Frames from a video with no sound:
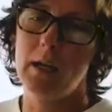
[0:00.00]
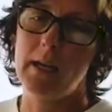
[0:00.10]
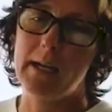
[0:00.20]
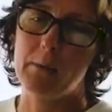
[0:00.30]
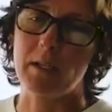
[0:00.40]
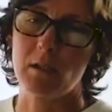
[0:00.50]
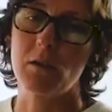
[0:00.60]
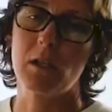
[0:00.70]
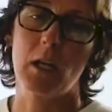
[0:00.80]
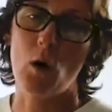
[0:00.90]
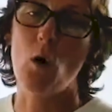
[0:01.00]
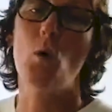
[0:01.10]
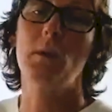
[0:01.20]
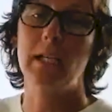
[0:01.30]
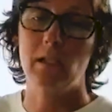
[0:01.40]
Anyway, so it's like
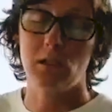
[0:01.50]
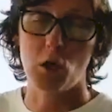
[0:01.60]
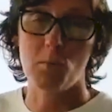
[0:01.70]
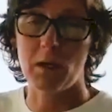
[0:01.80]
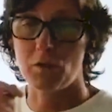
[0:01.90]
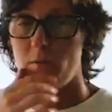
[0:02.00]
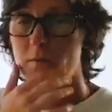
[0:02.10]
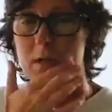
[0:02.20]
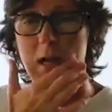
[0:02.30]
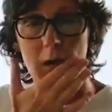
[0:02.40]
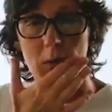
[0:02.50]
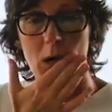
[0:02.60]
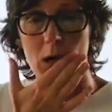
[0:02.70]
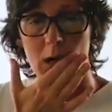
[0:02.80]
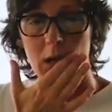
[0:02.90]
only so much of your net
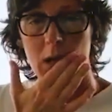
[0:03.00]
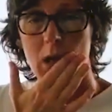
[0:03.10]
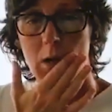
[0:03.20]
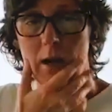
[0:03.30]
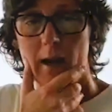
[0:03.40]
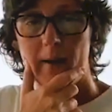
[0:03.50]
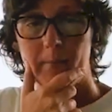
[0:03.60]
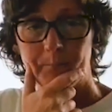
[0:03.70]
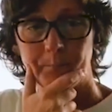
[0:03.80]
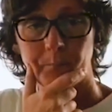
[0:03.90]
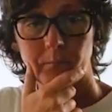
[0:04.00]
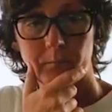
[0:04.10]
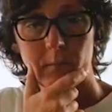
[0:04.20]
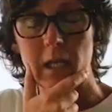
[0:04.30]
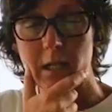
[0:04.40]
worth, okay?
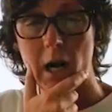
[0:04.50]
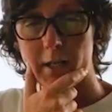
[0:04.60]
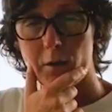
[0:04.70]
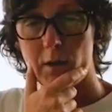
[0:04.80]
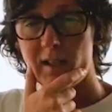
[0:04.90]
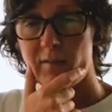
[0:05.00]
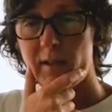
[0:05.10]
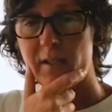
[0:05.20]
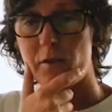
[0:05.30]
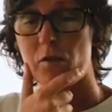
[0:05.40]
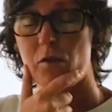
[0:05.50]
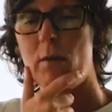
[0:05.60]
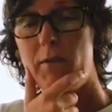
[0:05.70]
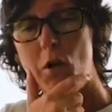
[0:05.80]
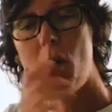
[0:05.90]
A non-accredited investor. So
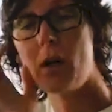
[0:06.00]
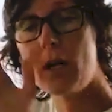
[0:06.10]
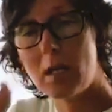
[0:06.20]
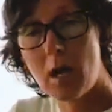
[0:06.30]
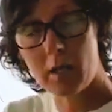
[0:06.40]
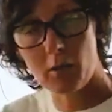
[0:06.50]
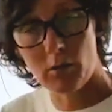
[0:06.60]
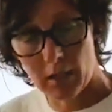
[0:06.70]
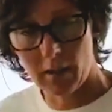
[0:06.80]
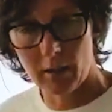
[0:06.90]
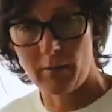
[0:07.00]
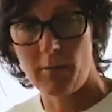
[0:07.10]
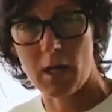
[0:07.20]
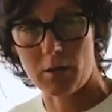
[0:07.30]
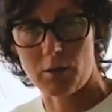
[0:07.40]
if you are a non-accredited
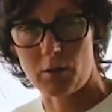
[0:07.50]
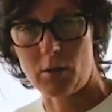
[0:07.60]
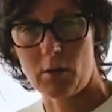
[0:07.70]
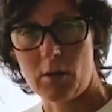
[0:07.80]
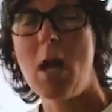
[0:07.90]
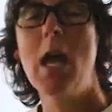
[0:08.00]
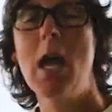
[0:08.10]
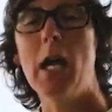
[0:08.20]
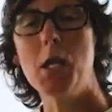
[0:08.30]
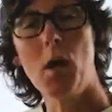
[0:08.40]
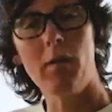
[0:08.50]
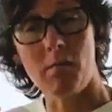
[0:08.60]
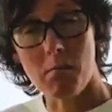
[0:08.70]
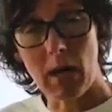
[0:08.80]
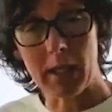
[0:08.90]
investor and you have
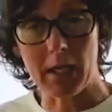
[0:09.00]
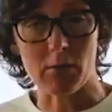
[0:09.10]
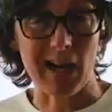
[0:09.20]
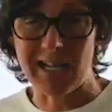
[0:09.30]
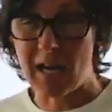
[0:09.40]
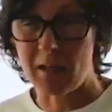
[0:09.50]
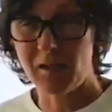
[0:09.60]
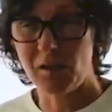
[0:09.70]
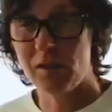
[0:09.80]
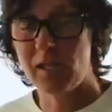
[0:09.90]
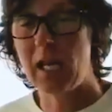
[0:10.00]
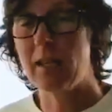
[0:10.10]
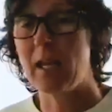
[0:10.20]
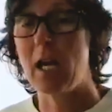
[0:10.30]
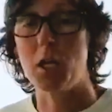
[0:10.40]
money right now, let's just say
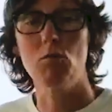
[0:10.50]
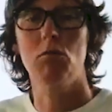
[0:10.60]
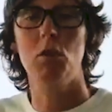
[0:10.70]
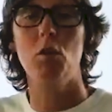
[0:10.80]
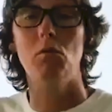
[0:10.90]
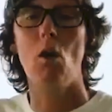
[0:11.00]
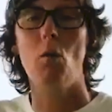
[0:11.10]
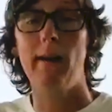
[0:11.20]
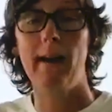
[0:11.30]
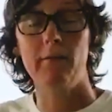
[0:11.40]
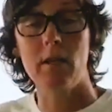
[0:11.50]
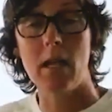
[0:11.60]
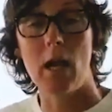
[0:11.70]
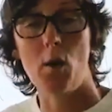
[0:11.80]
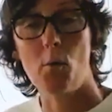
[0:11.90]
that you don't have a
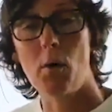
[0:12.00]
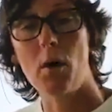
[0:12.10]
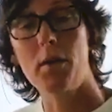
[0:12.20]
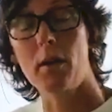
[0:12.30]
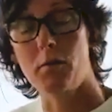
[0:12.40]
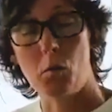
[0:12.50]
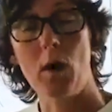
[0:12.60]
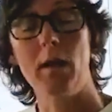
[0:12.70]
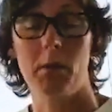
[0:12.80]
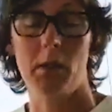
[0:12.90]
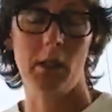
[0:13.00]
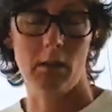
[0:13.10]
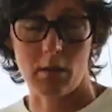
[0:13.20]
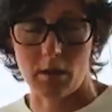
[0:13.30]
net worth of $1 million.